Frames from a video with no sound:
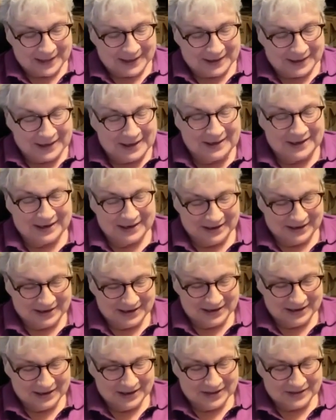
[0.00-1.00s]
And
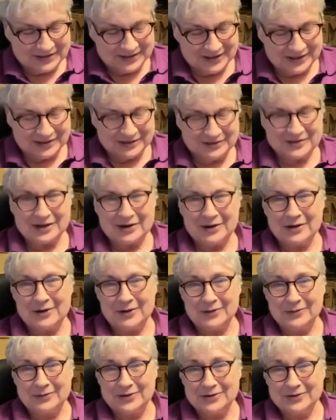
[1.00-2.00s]
she goes,
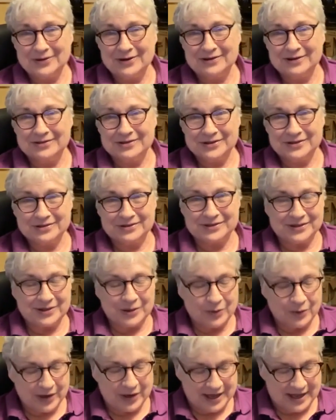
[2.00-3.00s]
"Oh, you girls are
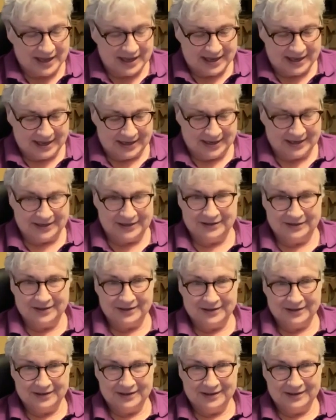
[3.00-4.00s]
so kind."
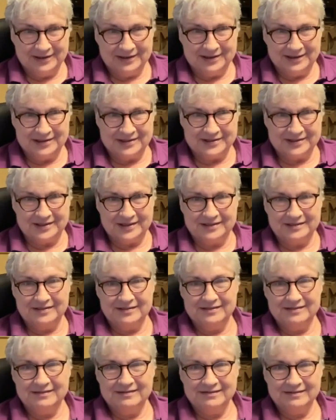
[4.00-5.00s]
And I said,
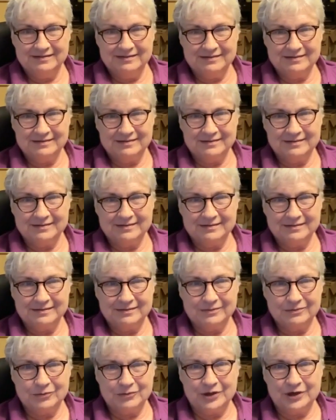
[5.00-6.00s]

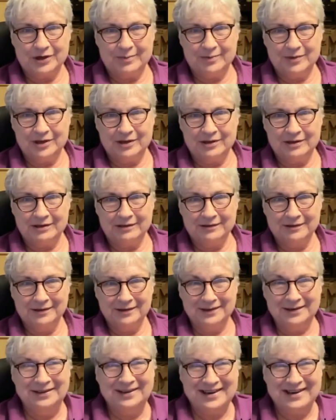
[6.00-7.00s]
"What do you mean?"
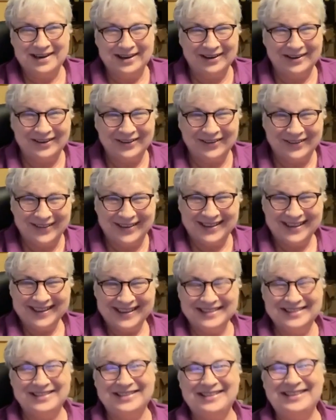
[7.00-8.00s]

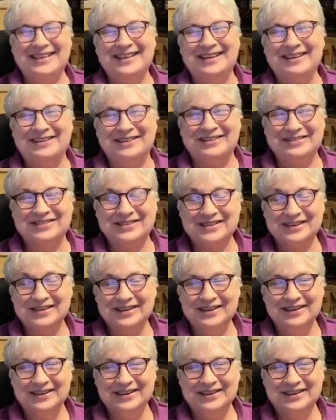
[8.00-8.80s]
And she goes,